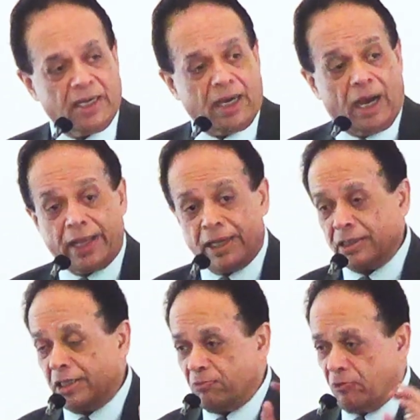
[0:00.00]

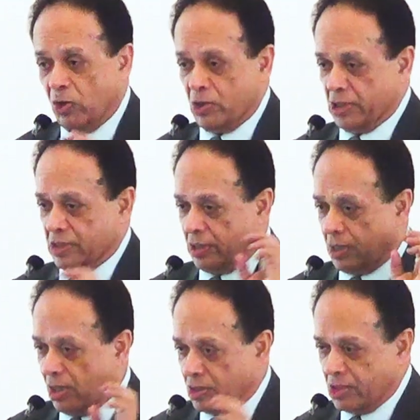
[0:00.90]
higher the focus, the
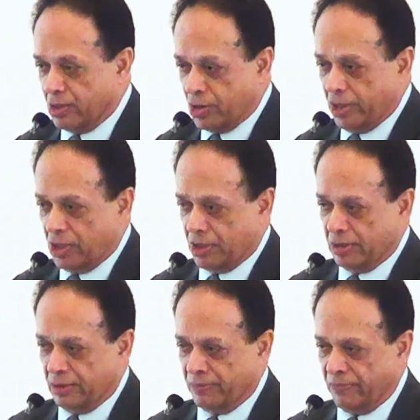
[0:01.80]

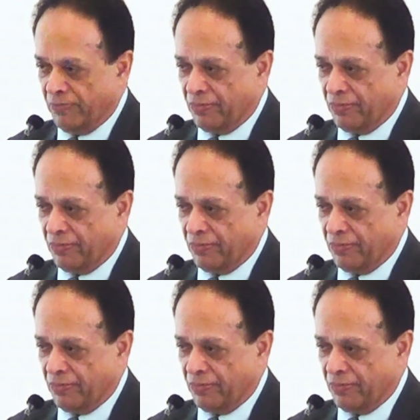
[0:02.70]
concentration,